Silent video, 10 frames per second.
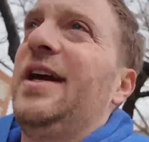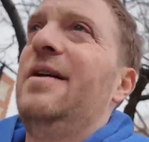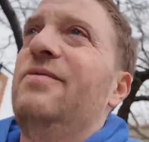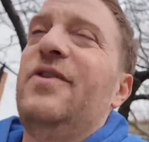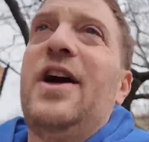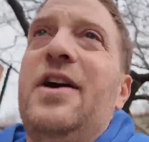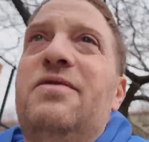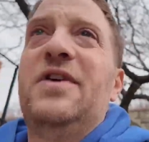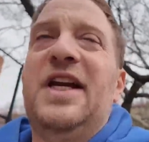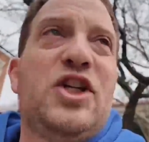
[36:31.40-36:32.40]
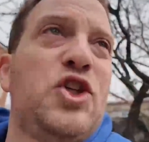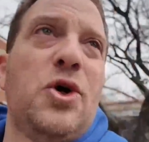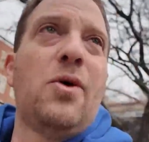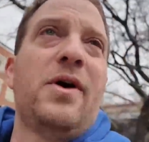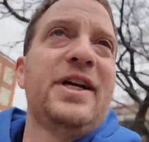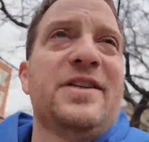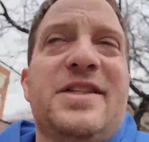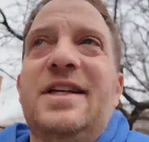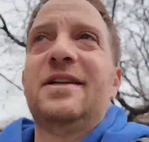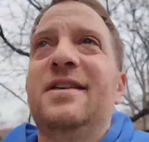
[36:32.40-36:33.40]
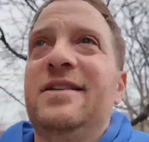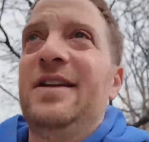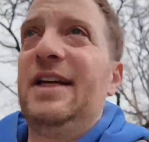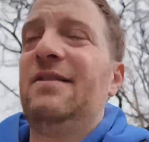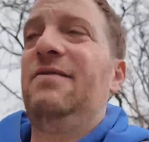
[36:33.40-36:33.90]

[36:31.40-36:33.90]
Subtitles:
Like, I'm very finished oriented, like